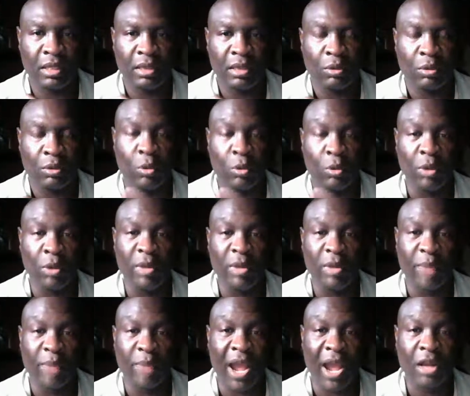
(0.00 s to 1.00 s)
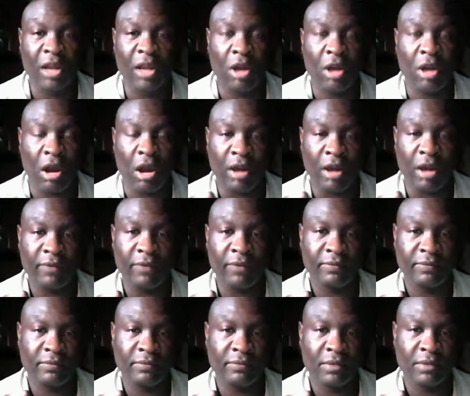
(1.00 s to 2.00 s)
when we buy a car,
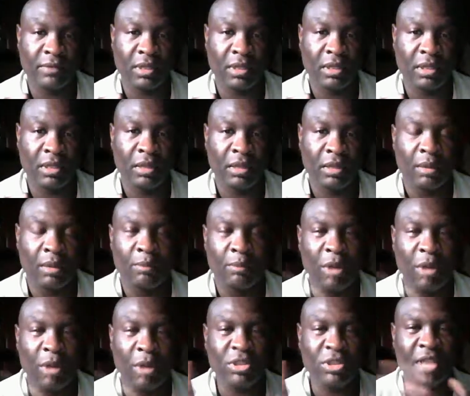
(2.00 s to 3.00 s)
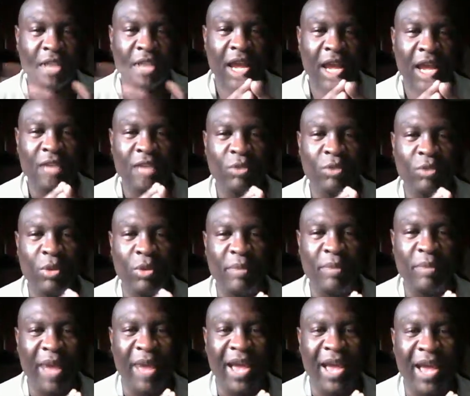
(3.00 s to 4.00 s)
most times when we
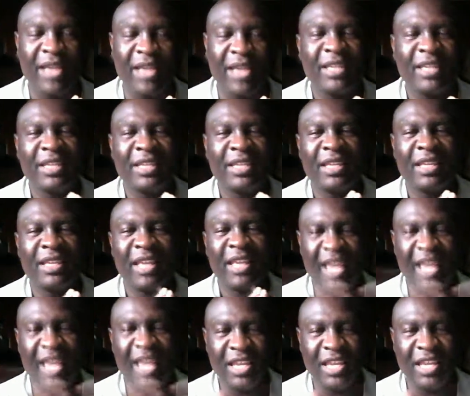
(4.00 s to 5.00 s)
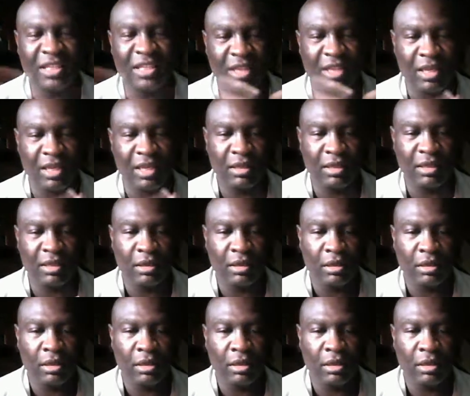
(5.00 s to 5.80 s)
buy anything,